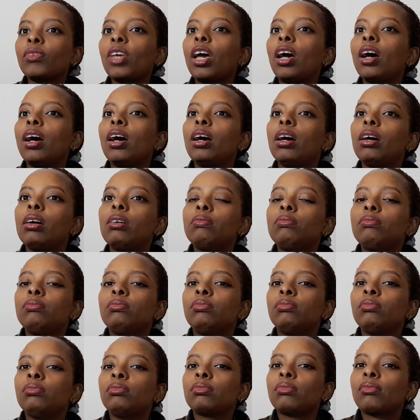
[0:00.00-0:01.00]

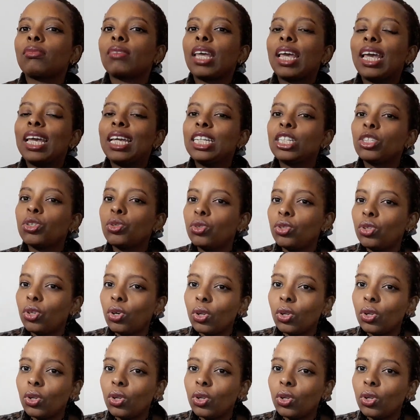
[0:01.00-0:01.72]
It could